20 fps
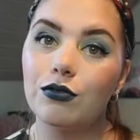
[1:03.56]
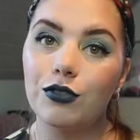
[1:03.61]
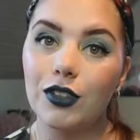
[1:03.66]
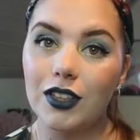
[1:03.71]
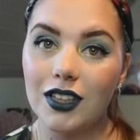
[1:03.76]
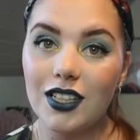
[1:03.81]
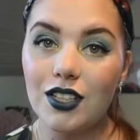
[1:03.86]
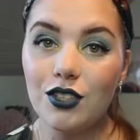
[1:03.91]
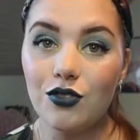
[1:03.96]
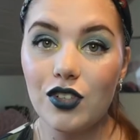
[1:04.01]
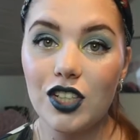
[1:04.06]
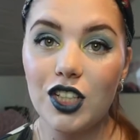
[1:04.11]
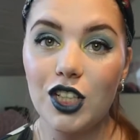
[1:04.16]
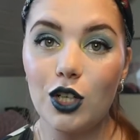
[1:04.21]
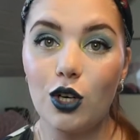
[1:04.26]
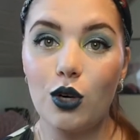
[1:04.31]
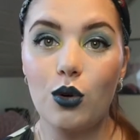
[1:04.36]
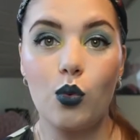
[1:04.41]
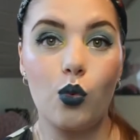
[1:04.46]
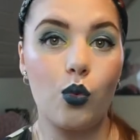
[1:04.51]
For this
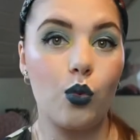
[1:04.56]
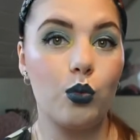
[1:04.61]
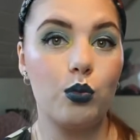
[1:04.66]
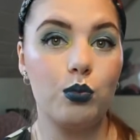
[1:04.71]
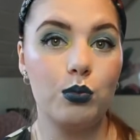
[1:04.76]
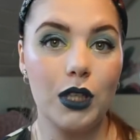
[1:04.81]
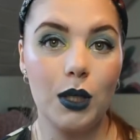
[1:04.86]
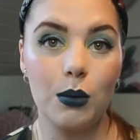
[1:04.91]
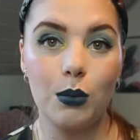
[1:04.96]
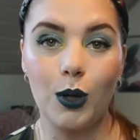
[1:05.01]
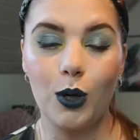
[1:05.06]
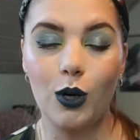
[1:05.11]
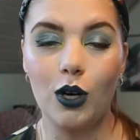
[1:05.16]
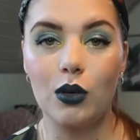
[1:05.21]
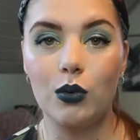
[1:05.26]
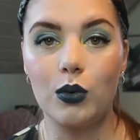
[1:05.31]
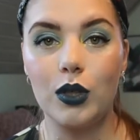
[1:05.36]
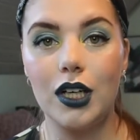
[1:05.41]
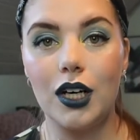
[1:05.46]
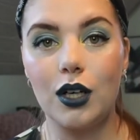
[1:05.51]
video, me and
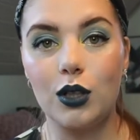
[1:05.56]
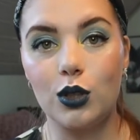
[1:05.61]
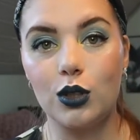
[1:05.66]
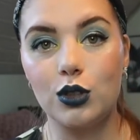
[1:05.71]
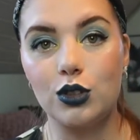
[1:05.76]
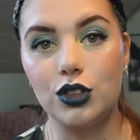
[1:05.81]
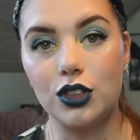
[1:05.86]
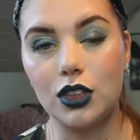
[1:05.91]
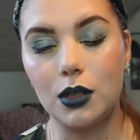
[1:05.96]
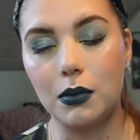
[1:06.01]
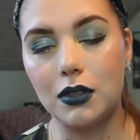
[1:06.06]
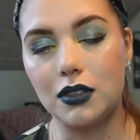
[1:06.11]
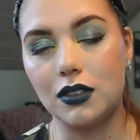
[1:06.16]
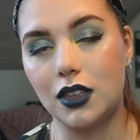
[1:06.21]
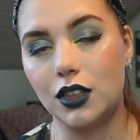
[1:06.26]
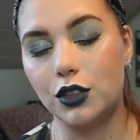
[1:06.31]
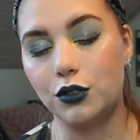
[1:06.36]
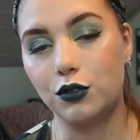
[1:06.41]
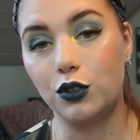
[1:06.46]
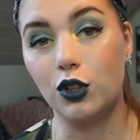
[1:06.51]
Paula, we are going to shop our
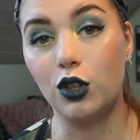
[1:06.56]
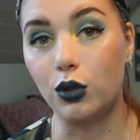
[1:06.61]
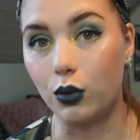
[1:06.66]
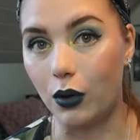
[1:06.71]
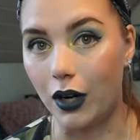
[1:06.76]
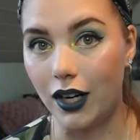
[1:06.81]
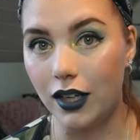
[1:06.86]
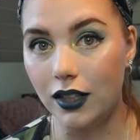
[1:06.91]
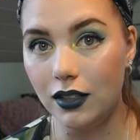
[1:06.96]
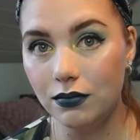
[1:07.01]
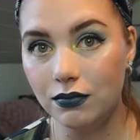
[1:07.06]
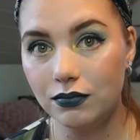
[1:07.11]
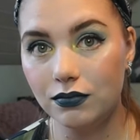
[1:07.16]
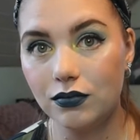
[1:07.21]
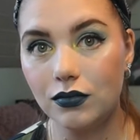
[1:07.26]
stash for grey.